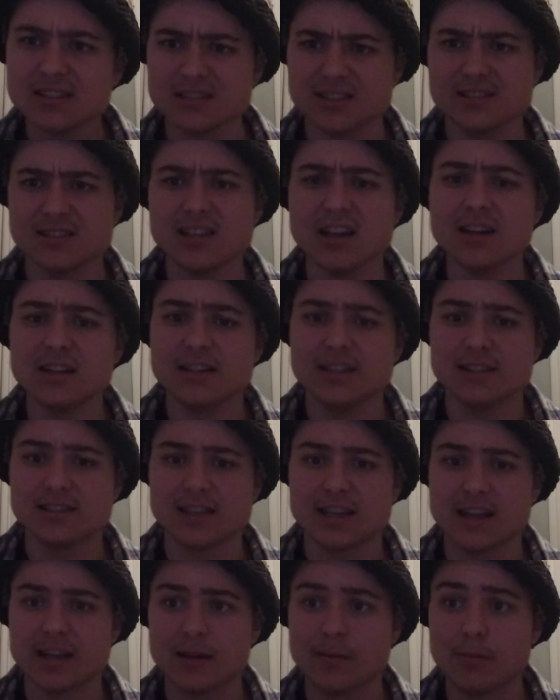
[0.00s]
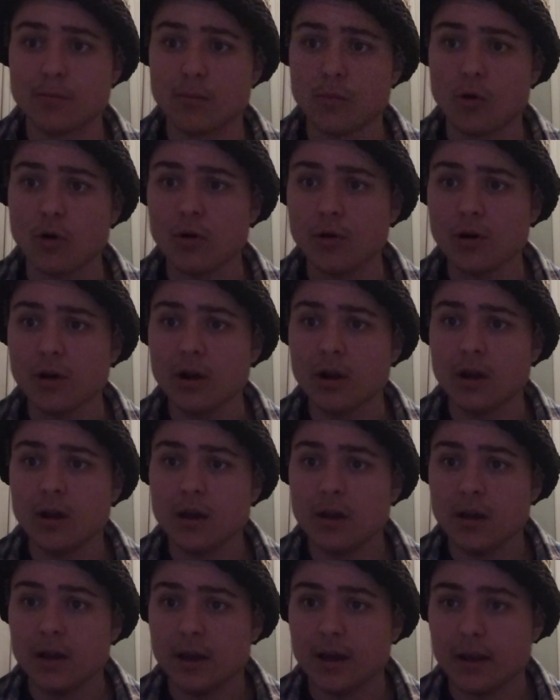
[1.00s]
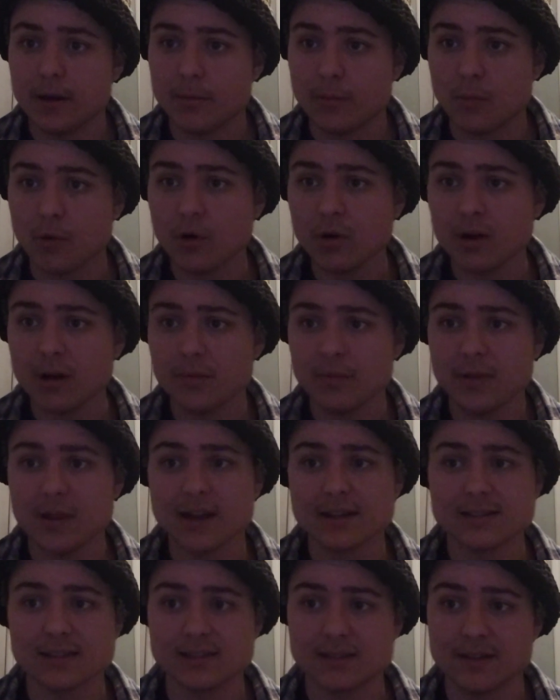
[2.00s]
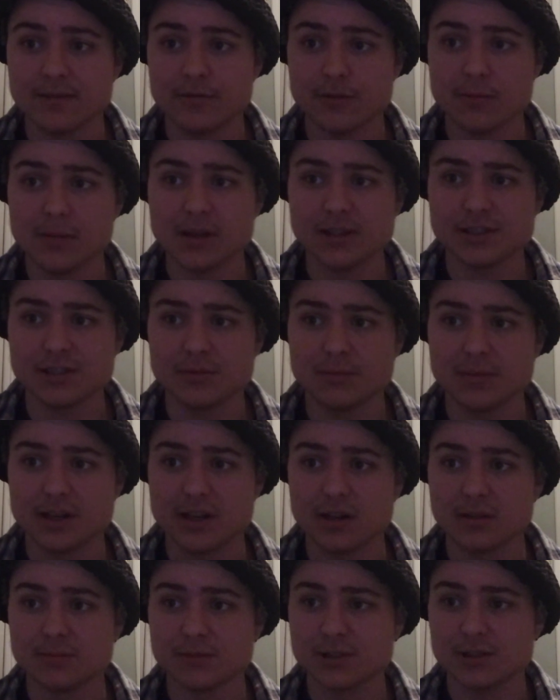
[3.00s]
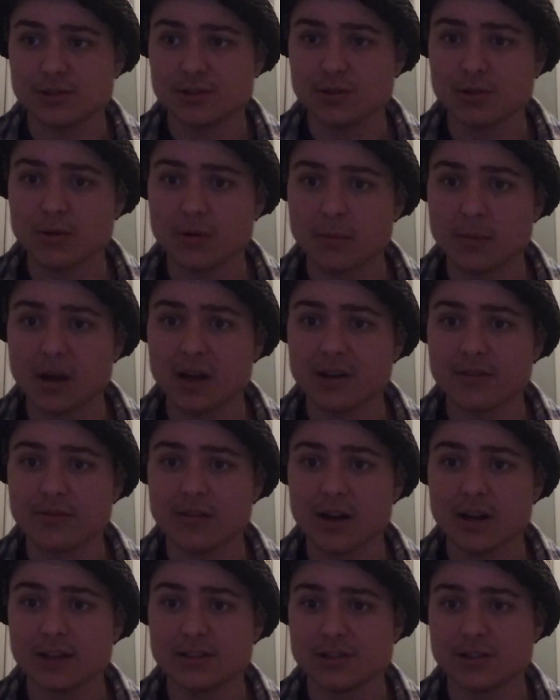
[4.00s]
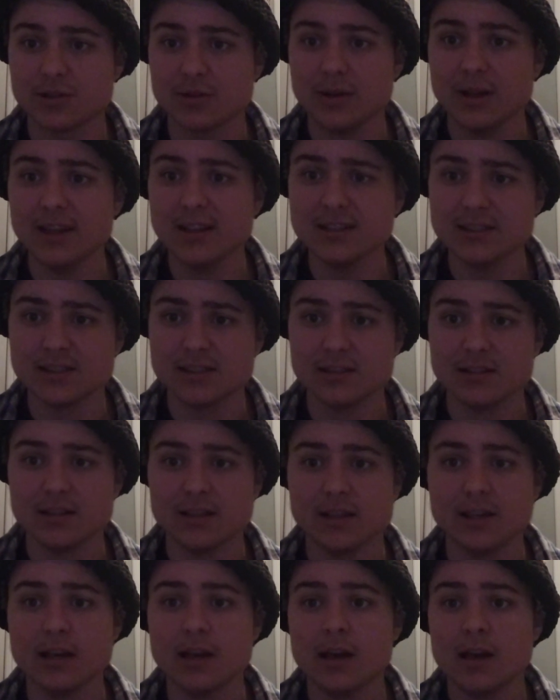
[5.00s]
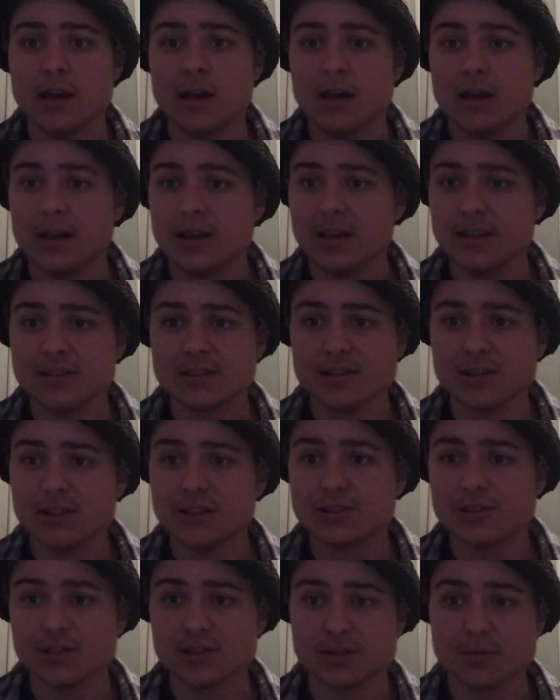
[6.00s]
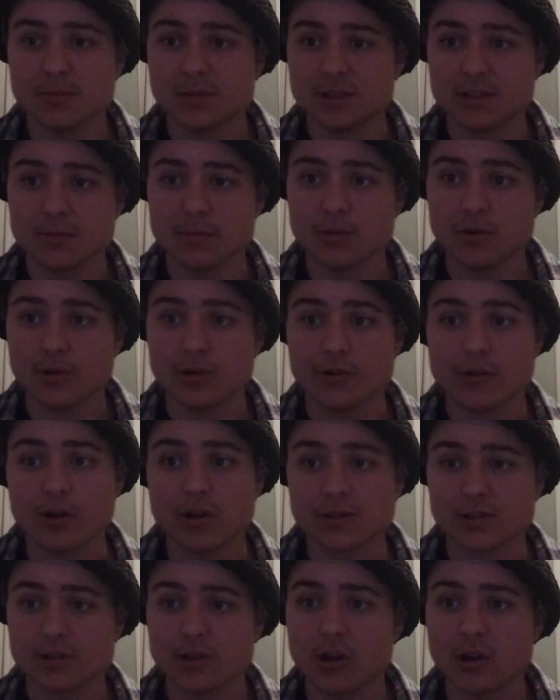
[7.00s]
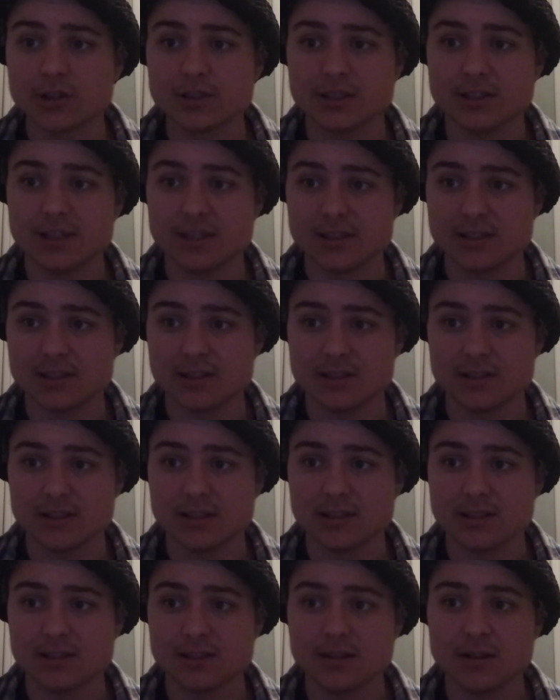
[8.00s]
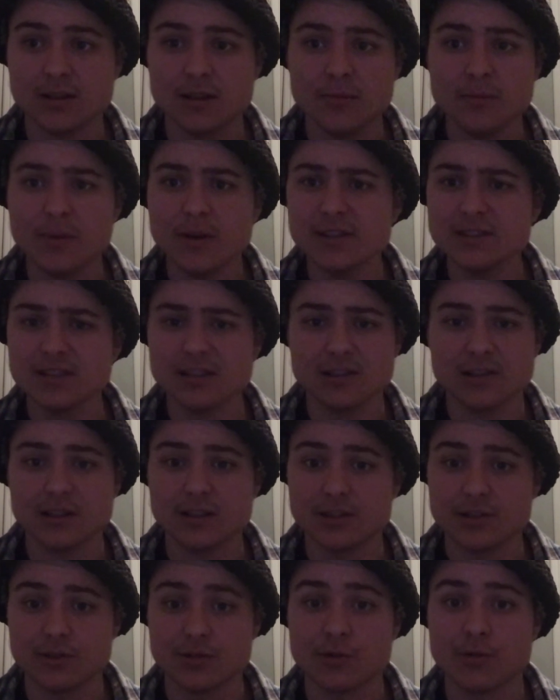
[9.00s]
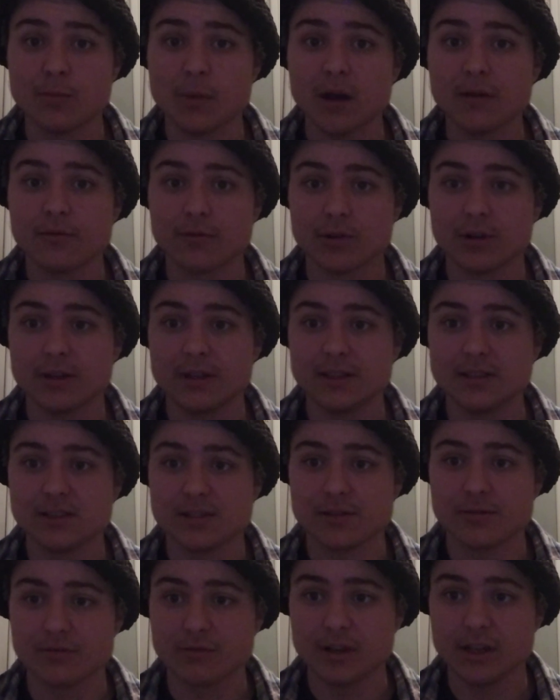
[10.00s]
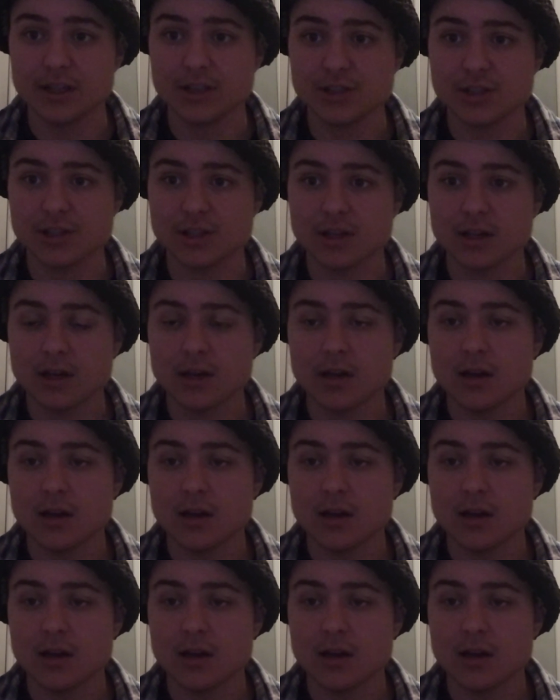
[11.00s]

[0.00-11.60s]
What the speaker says: Society is getting more and more complex as information becomes so commodified and so instantly, easily transmissible across large distances, basically to whomever it needs to reach.